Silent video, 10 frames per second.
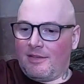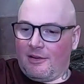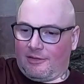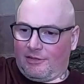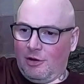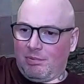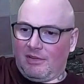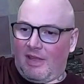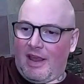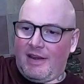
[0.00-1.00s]
They're
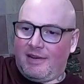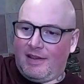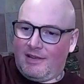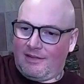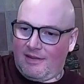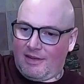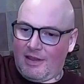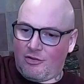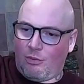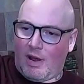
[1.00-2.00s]
super light, like
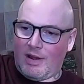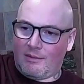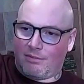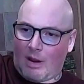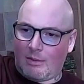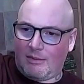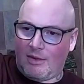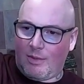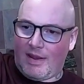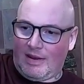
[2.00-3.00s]
each one
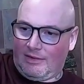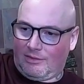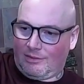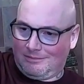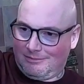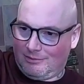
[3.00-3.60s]
probably weighs,